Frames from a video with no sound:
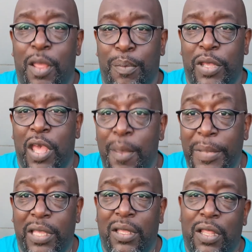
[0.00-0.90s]
and
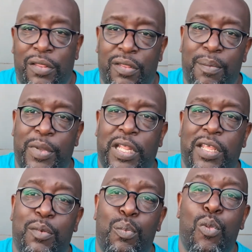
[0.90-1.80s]
becoming
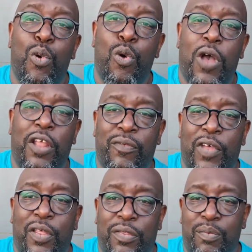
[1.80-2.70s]
somebody more
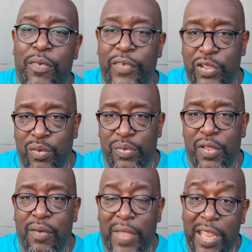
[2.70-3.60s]
advanced within
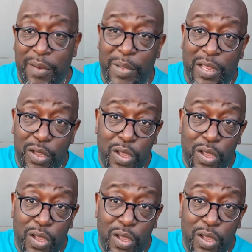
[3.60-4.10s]
yourself, and about